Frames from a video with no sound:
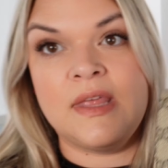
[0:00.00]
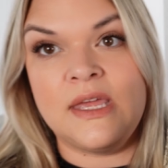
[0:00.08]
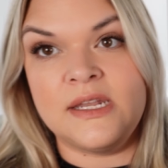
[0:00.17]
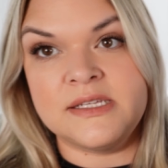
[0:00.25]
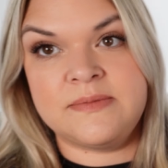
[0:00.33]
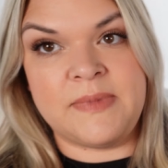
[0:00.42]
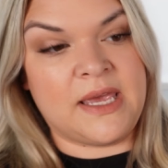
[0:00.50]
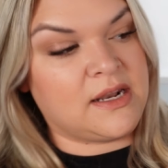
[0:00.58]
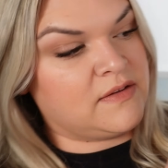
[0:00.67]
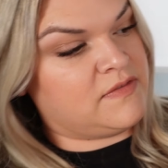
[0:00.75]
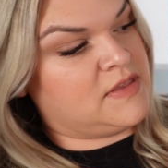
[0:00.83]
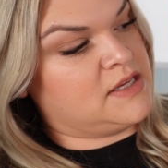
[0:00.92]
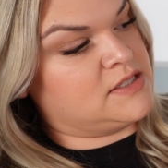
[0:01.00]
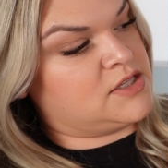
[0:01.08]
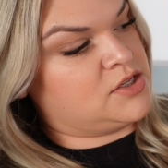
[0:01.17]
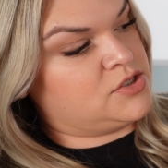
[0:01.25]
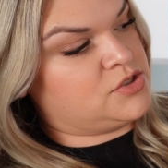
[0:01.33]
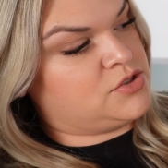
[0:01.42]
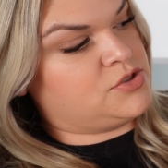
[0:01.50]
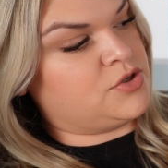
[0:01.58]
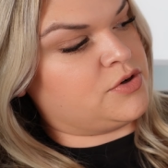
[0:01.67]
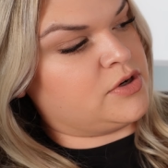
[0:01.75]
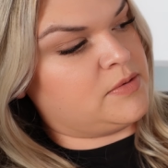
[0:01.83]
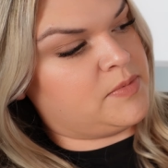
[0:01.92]
It is made of this
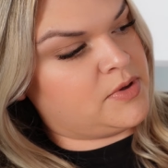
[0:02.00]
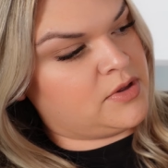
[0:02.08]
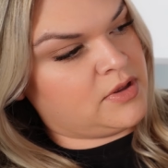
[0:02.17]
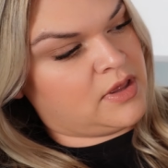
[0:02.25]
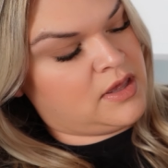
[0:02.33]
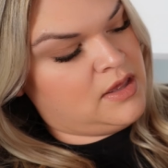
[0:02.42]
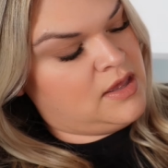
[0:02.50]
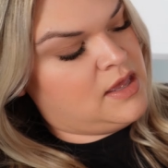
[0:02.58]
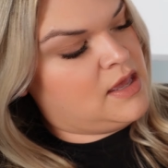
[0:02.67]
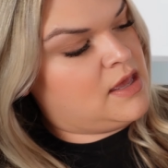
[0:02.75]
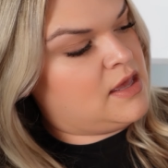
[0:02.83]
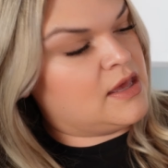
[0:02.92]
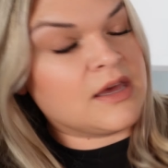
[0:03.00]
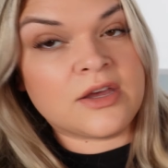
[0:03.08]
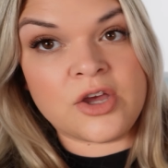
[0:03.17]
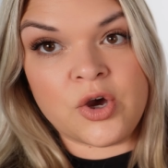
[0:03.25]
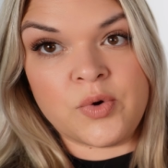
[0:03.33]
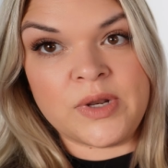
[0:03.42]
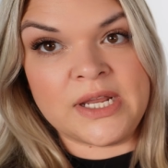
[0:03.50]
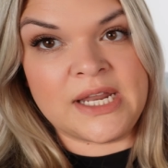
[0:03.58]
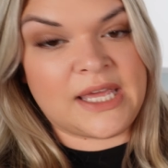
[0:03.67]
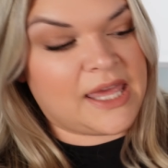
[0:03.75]
durable coated